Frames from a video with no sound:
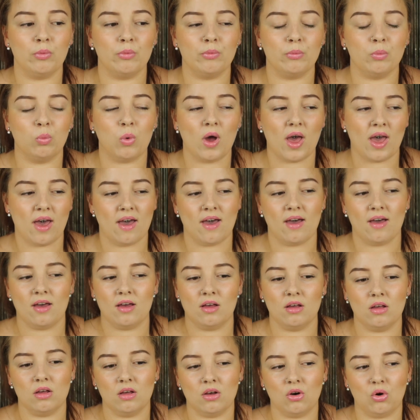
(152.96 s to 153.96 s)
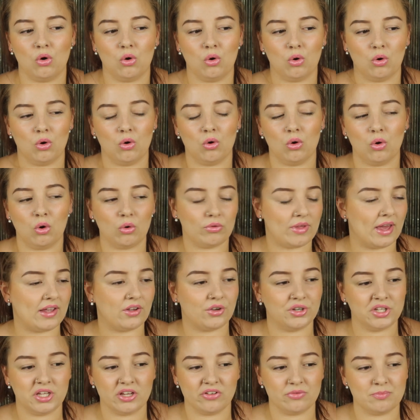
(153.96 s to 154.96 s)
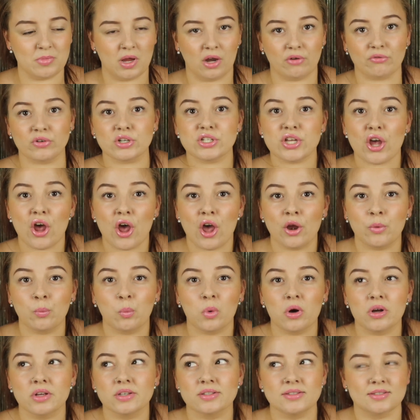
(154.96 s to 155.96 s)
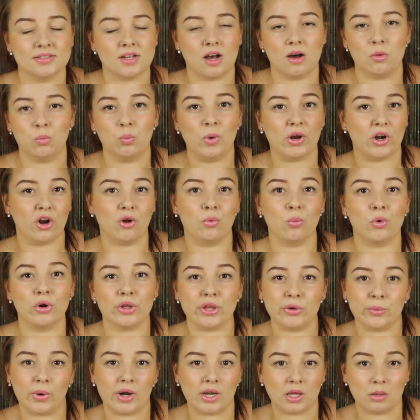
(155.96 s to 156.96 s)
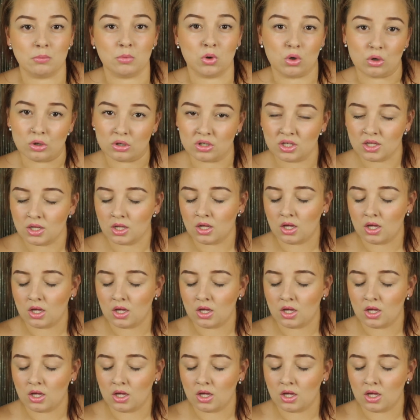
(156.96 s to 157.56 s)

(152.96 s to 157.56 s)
where all they could give me in return was, we don't want you anymore.